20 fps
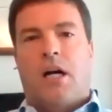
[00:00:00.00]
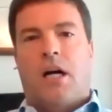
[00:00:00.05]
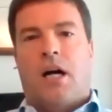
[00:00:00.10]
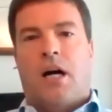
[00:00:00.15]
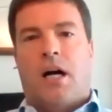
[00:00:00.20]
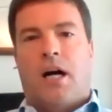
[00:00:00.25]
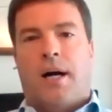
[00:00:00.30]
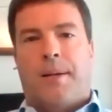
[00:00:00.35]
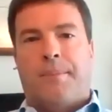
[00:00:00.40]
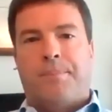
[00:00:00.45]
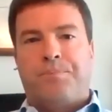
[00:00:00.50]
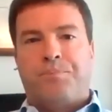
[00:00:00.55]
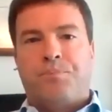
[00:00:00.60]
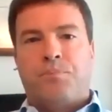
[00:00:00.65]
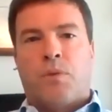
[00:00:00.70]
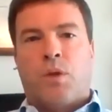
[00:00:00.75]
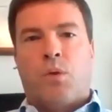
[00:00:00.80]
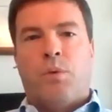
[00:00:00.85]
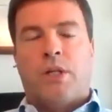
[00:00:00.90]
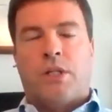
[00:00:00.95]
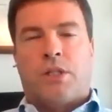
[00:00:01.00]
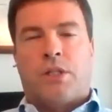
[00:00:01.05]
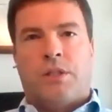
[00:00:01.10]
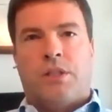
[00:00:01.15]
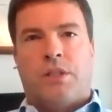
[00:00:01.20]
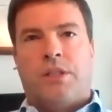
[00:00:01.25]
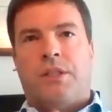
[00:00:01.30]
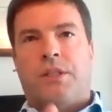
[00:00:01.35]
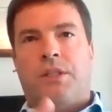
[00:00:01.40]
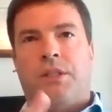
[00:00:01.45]
And
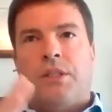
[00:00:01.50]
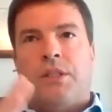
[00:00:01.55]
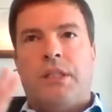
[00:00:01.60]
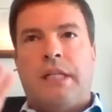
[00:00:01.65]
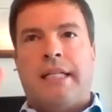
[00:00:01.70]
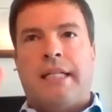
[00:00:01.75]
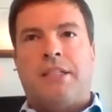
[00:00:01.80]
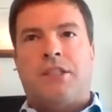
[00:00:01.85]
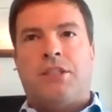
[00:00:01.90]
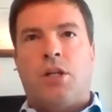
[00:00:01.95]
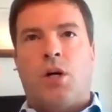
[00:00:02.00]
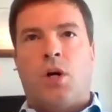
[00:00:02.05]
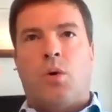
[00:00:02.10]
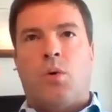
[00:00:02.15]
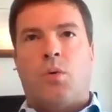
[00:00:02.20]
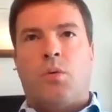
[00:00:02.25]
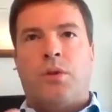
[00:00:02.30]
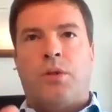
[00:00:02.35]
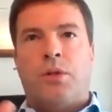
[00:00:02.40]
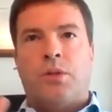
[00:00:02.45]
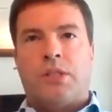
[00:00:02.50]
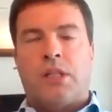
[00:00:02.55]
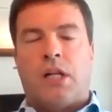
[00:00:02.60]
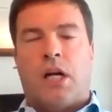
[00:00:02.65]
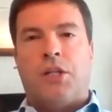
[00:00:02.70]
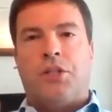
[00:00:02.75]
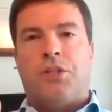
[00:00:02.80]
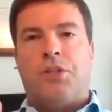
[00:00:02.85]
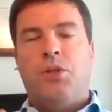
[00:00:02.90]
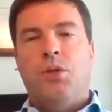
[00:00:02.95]
so there's
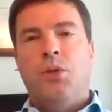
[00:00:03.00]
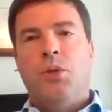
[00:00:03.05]
a